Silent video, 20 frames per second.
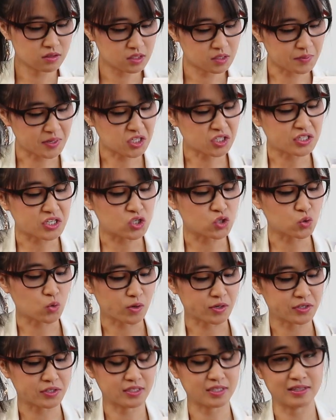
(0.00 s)
specially
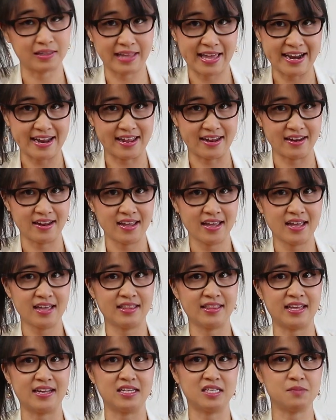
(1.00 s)
sourced linen
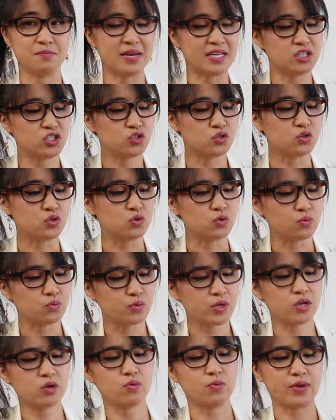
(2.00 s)
that is meant to
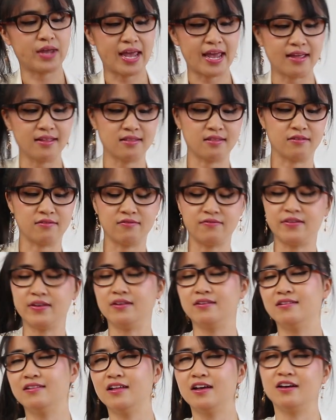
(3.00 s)
recreate the
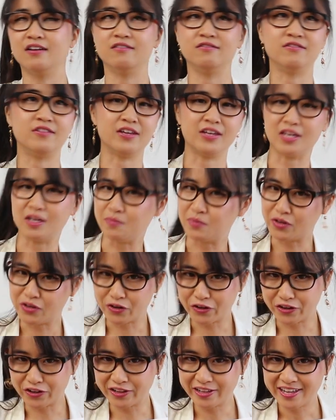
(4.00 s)
feel of the
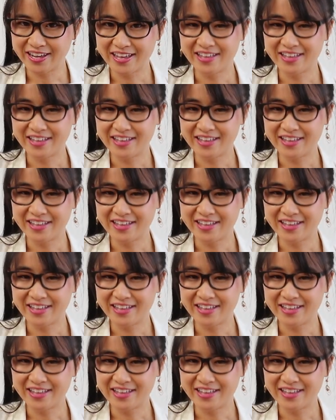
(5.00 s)
hibiol.